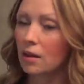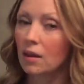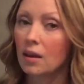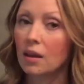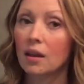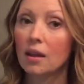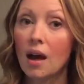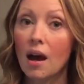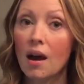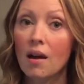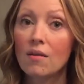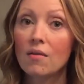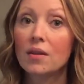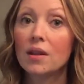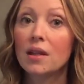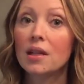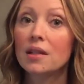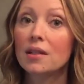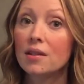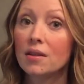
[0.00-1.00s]
Love
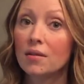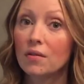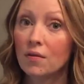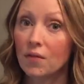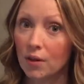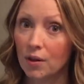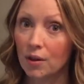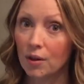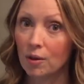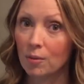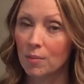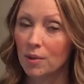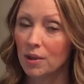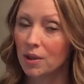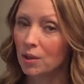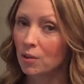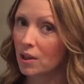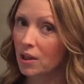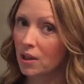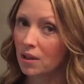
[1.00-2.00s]
is a verb.
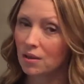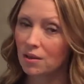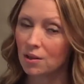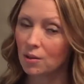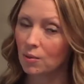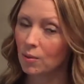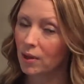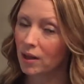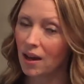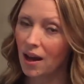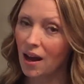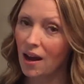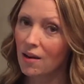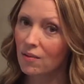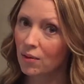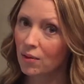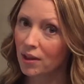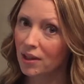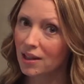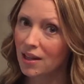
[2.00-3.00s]
You can do it
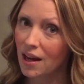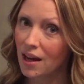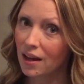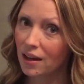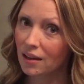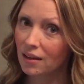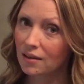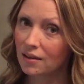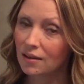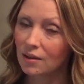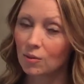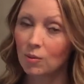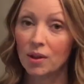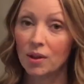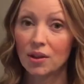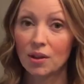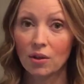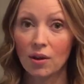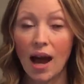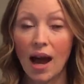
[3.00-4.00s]
every day
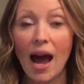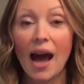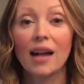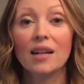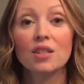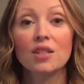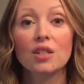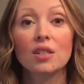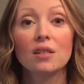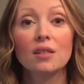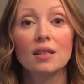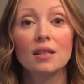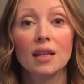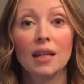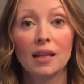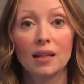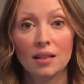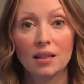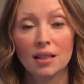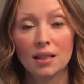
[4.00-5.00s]
with your actions
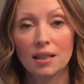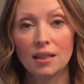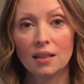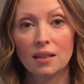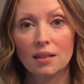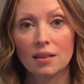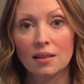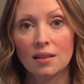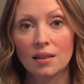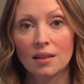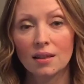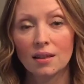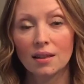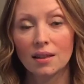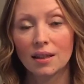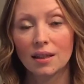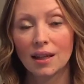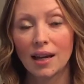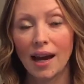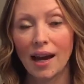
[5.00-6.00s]
and deeds
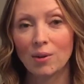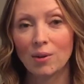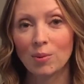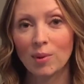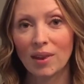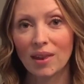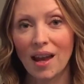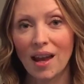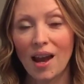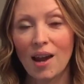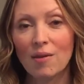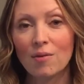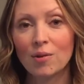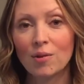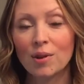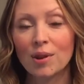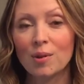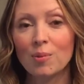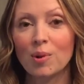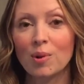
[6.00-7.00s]
and with
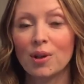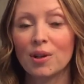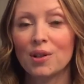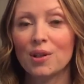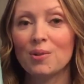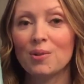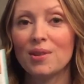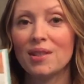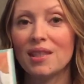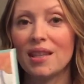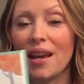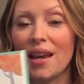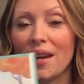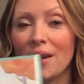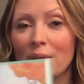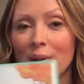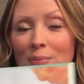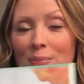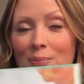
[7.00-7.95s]
every word you say.